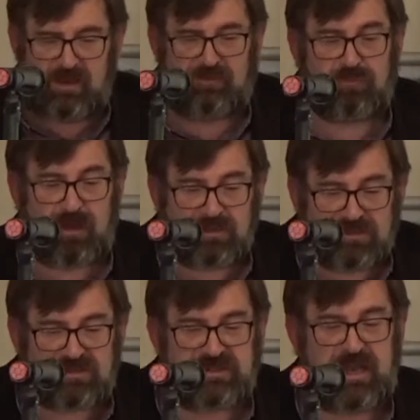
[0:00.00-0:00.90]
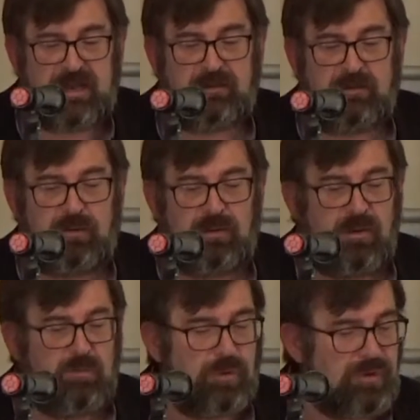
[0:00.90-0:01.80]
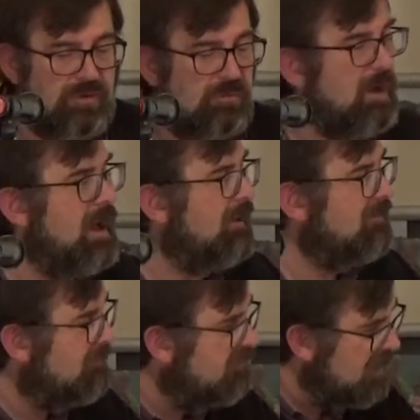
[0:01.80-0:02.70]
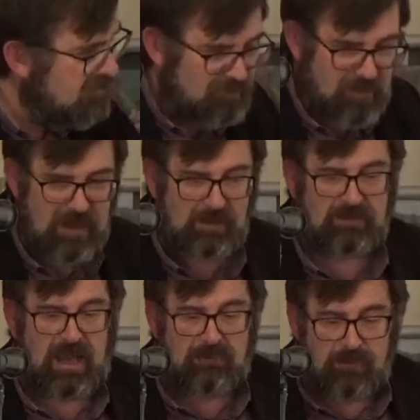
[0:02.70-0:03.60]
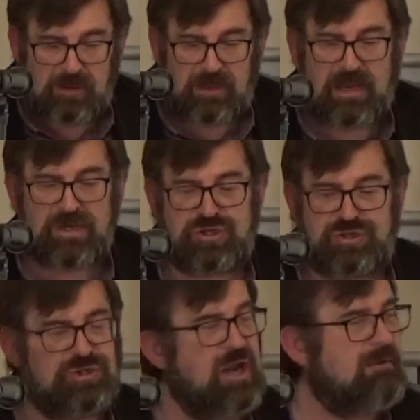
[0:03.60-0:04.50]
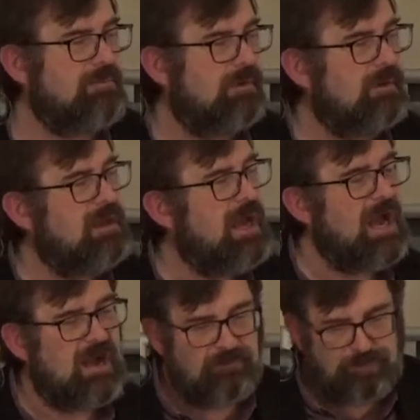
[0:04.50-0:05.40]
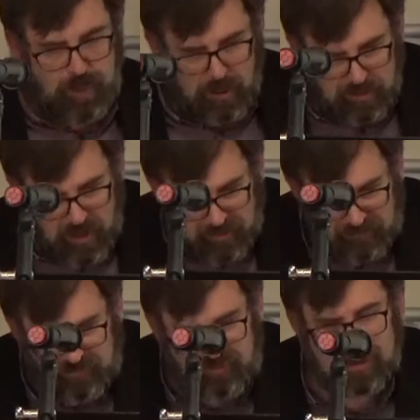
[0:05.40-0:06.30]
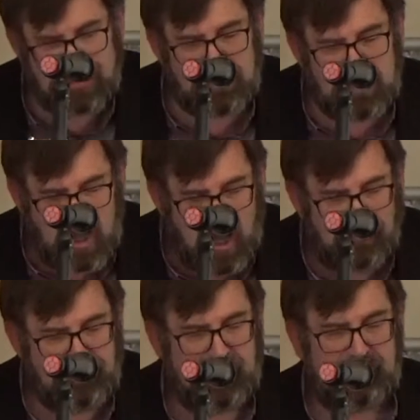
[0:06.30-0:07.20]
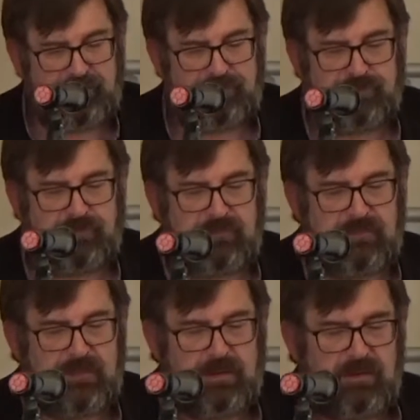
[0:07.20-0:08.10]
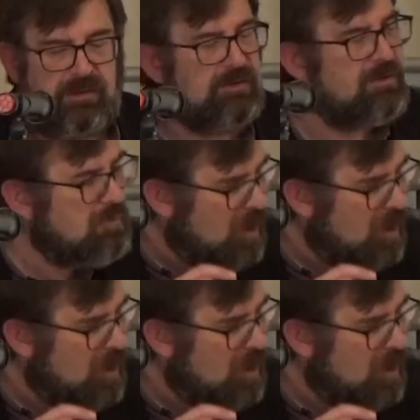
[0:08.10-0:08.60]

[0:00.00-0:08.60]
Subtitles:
Israel's sin would otherwise have derailed that relationship and brought God's judgment on them. The